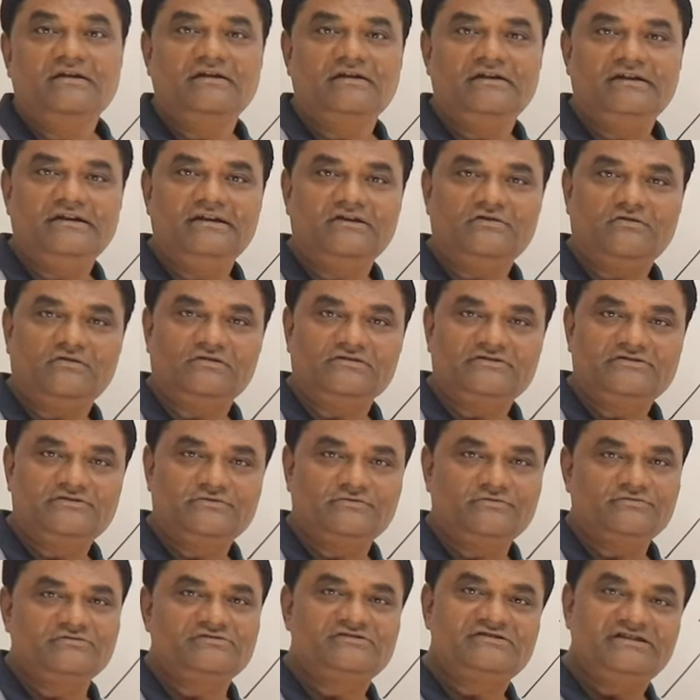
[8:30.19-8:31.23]
Here
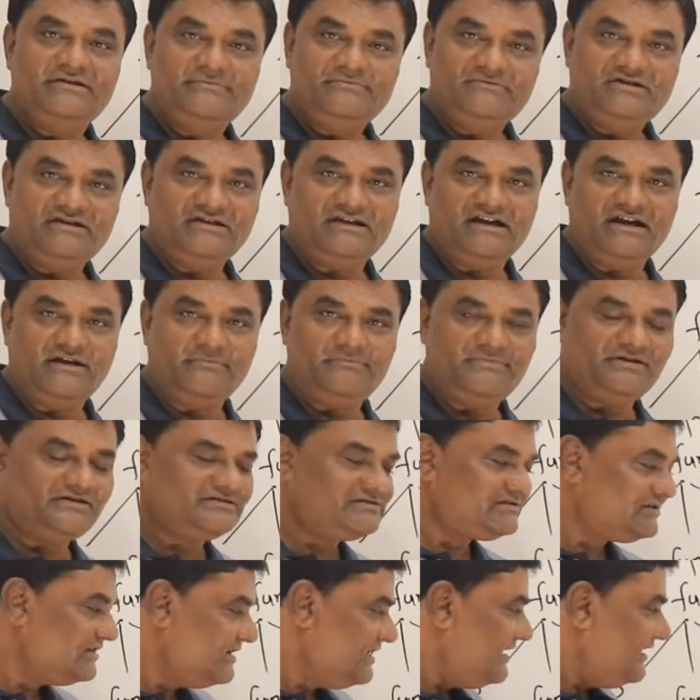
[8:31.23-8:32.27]
also same thing
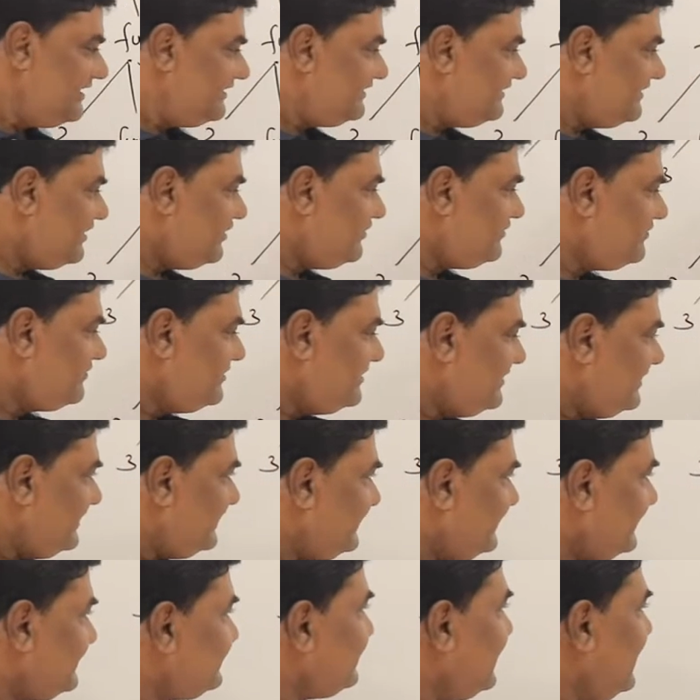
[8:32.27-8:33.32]
happens. Now
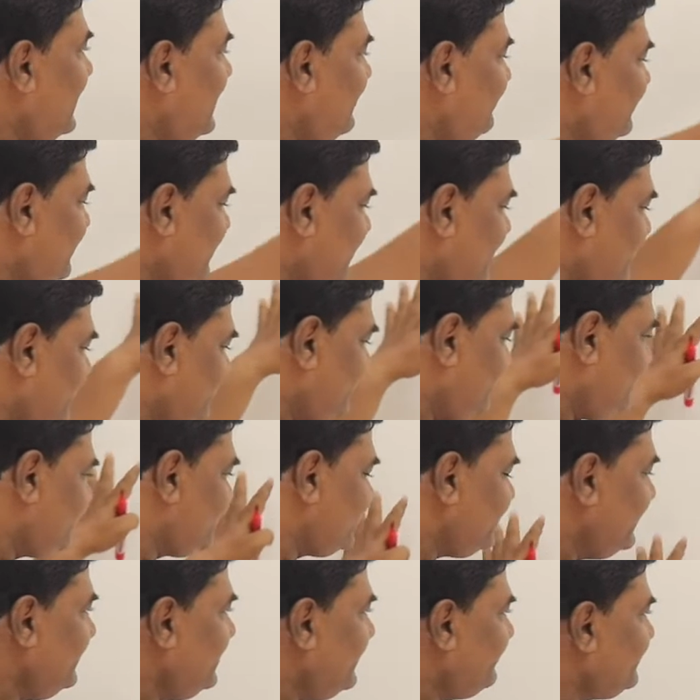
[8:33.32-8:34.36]
this I have taken
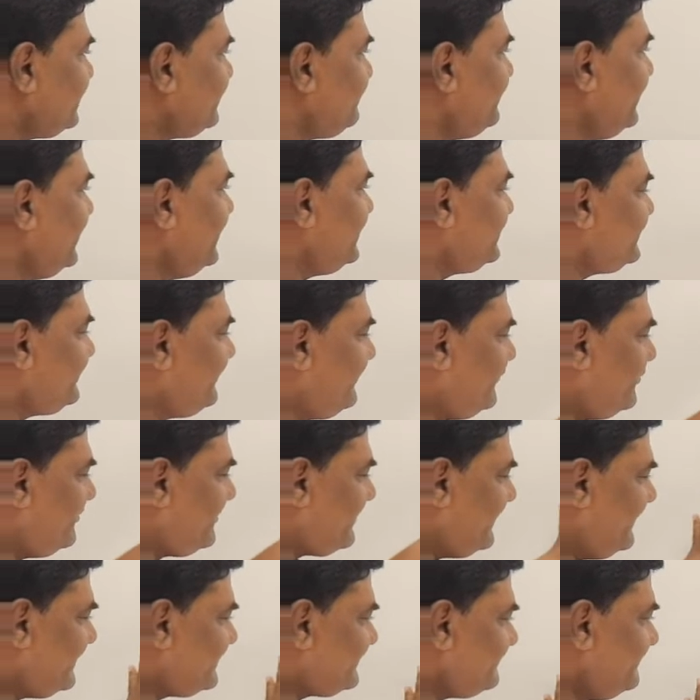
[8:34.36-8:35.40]
enough space
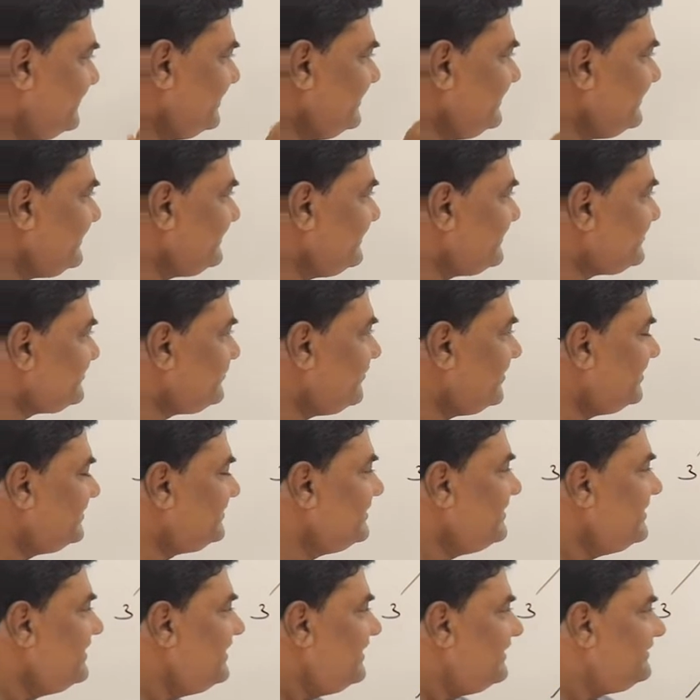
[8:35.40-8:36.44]
for explaining this
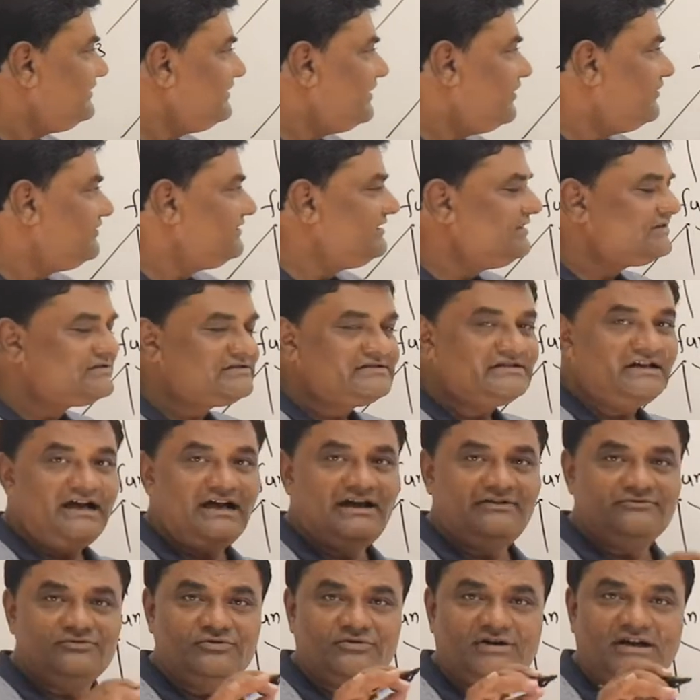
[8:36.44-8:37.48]
one. Now this I
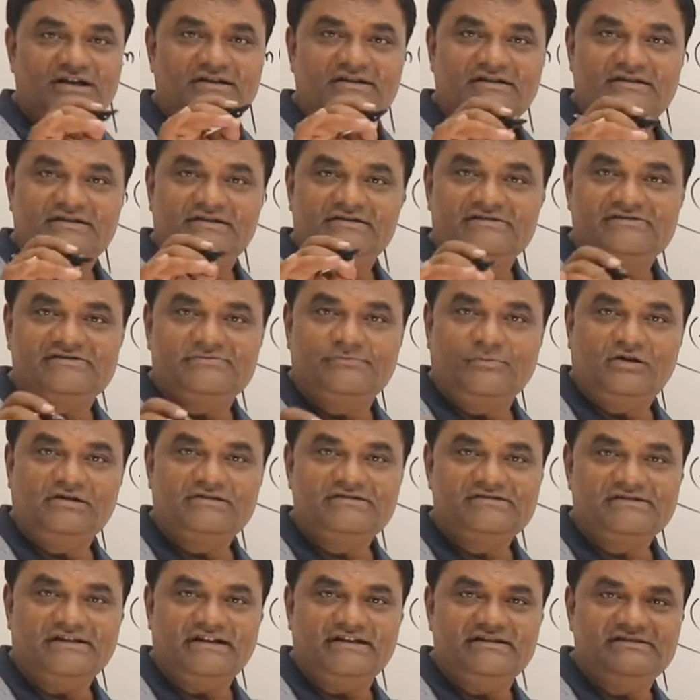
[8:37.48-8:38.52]
have to write it in small
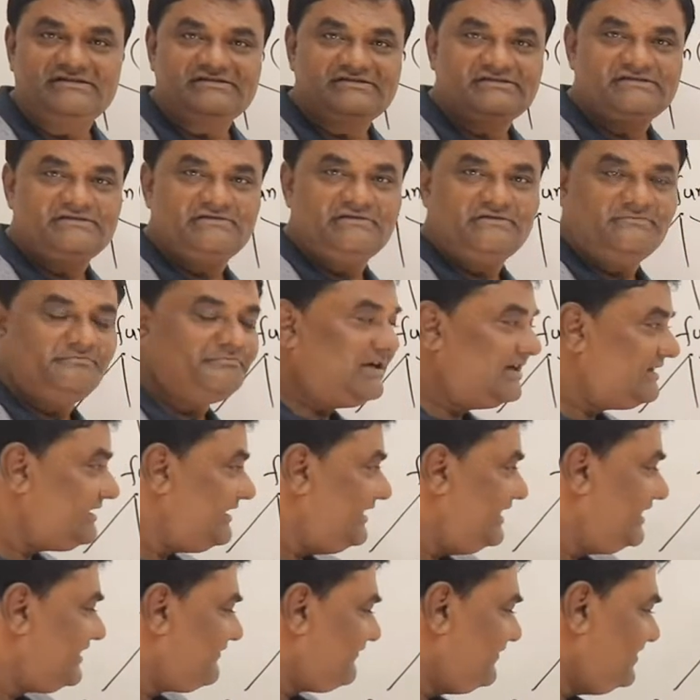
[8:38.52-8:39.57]
size,
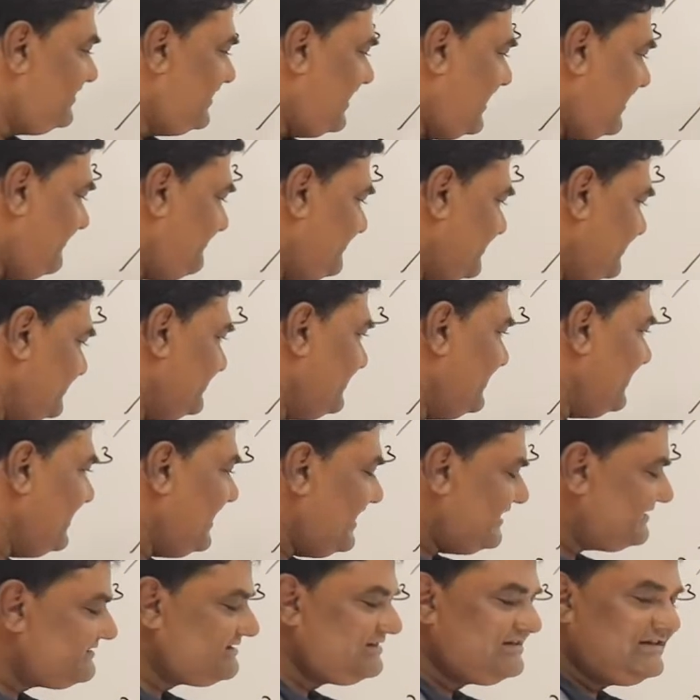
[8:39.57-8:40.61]
but it will happen
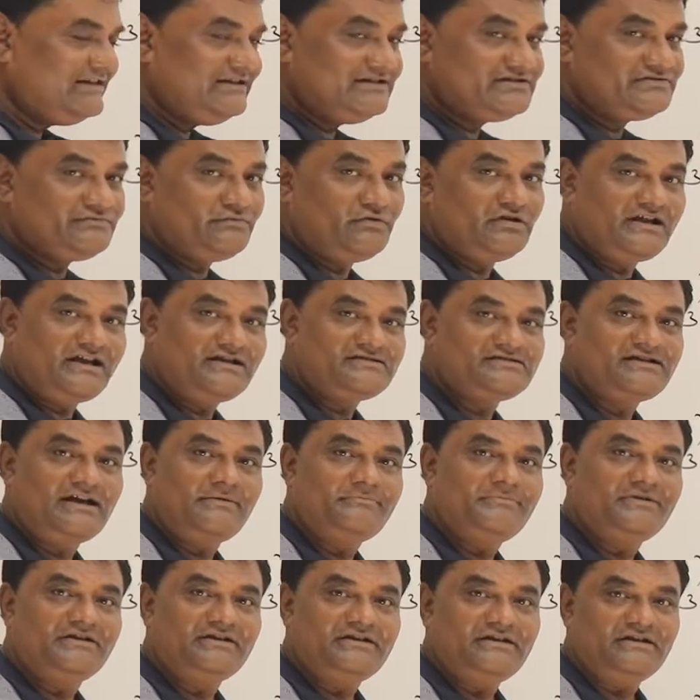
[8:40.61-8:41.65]
as it is what has
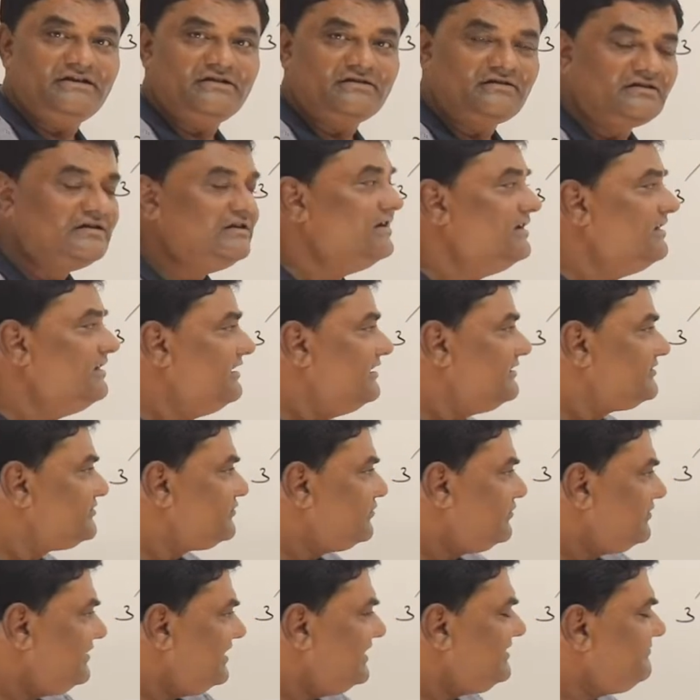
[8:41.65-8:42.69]
happened here.
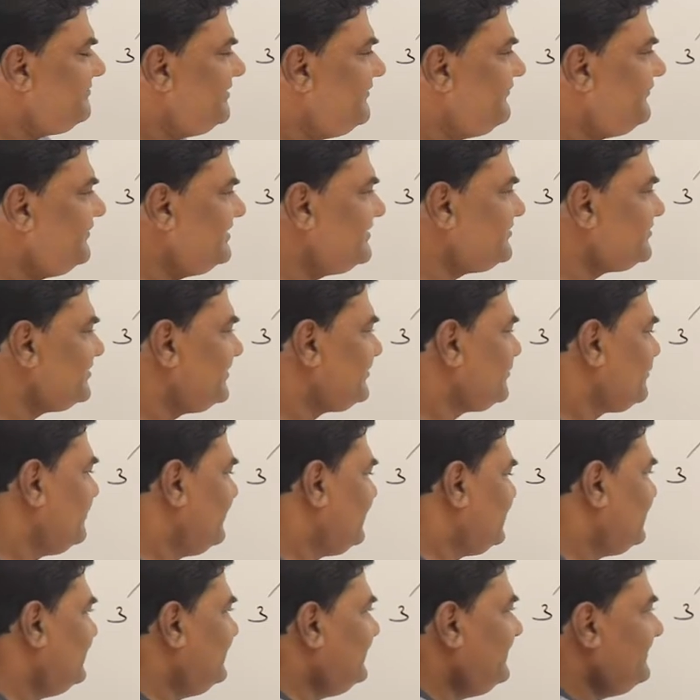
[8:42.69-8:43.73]
So let me finish it
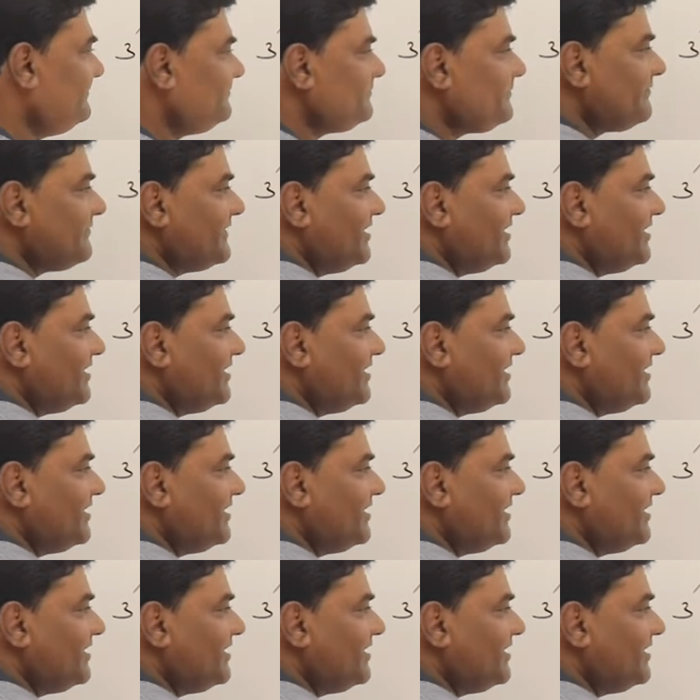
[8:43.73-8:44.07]
quickly.